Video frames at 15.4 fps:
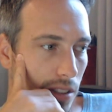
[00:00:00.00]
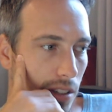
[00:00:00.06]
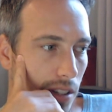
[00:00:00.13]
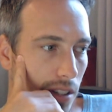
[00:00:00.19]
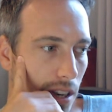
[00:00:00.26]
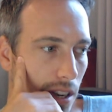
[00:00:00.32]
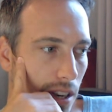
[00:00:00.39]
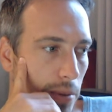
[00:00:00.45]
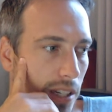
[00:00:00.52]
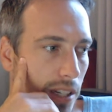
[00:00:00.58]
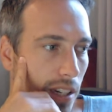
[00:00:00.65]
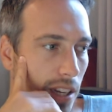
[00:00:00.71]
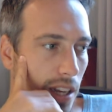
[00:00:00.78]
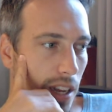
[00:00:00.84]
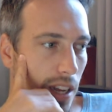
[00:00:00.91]
you know, but
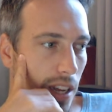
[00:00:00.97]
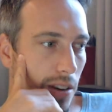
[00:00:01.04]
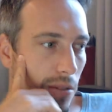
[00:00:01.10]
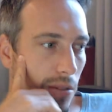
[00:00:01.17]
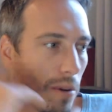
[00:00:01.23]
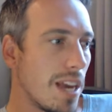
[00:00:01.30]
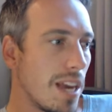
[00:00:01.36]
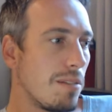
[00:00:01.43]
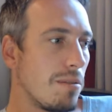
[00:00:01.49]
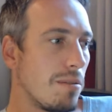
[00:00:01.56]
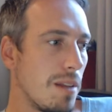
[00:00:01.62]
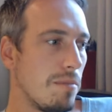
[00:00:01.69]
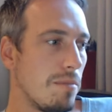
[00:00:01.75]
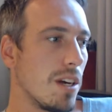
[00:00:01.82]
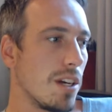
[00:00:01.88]
in a way,
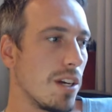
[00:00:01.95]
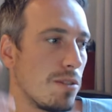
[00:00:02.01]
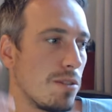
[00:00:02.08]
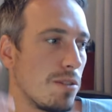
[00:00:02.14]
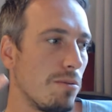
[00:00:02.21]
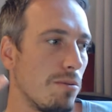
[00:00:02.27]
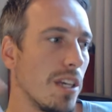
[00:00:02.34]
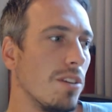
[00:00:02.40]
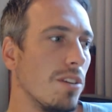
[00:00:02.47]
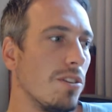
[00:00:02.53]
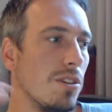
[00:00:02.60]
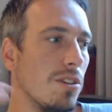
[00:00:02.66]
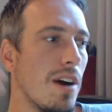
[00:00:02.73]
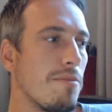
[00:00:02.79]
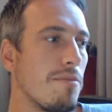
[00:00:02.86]
it does, when you
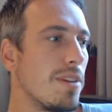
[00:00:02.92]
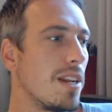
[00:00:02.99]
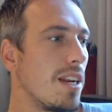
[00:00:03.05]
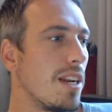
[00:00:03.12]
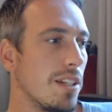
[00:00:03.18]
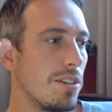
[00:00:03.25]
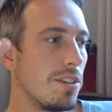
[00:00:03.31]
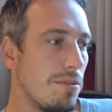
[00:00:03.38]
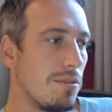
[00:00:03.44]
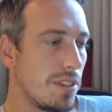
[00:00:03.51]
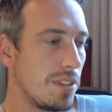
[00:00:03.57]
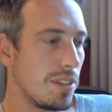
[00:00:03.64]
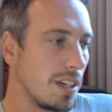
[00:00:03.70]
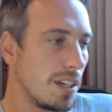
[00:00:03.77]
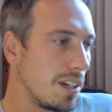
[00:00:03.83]
do have that, like,
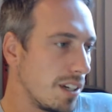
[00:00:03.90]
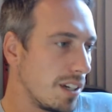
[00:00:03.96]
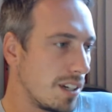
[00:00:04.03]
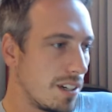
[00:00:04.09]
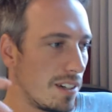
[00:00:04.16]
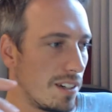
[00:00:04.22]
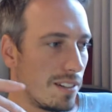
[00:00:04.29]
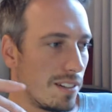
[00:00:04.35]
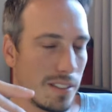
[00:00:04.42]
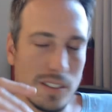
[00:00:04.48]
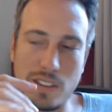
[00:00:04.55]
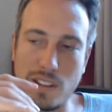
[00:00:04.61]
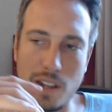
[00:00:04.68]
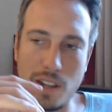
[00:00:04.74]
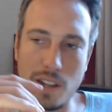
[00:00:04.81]
drifting
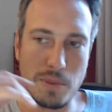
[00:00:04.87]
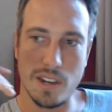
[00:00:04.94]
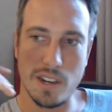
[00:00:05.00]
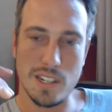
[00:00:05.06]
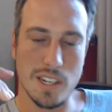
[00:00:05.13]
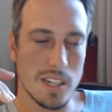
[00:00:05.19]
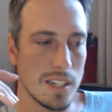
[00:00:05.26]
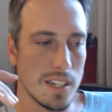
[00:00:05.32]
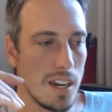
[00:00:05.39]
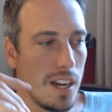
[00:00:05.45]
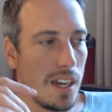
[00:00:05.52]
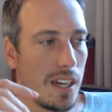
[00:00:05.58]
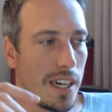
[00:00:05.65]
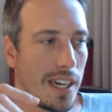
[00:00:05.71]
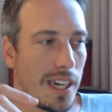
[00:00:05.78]
thought process,
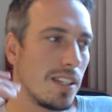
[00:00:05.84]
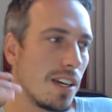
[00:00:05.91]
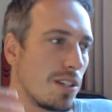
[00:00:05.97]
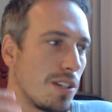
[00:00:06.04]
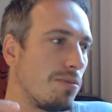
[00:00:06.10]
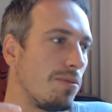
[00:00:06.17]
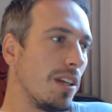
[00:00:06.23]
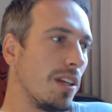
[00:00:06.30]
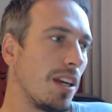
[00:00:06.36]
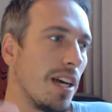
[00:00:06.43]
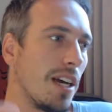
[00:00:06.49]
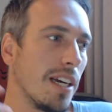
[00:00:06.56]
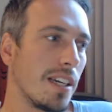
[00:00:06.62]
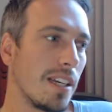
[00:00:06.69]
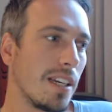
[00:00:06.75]
it does feel
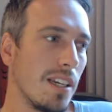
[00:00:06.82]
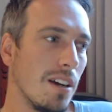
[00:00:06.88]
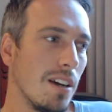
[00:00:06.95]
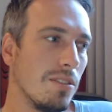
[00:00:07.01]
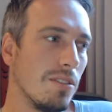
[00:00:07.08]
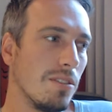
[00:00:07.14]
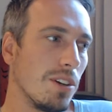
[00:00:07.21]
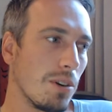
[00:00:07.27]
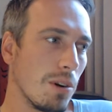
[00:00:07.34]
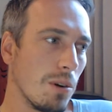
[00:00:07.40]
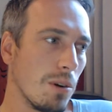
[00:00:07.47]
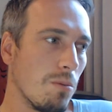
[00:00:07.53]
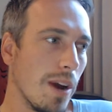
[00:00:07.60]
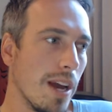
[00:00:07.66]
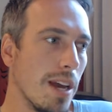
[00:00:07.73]
like, you know, you're
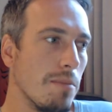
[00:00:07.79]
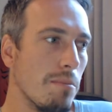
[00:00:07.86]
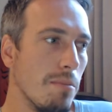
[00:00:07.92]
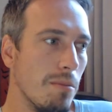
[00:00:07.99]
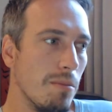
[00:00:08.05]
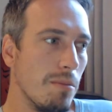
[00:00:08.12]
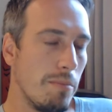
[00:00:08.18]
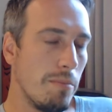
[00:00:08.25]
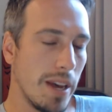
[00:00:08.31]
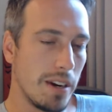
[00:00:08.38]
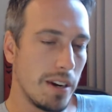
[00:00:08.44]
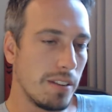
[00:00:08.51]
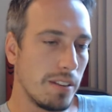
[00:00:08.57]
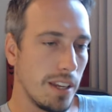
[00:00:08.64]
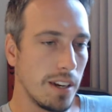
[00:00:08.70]
a way
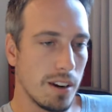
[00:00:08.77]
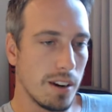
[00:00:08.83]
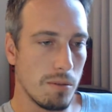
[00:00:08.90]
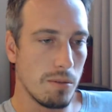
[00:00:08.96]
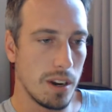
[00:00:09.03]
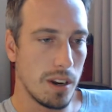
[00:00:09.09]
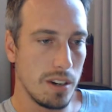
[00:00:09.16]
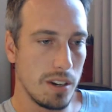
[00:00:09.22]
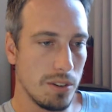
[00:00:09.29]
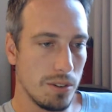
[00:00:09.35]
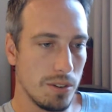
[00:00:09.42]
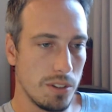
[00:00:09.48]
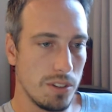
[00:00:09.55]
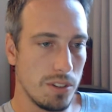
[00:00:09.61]
better thinker when you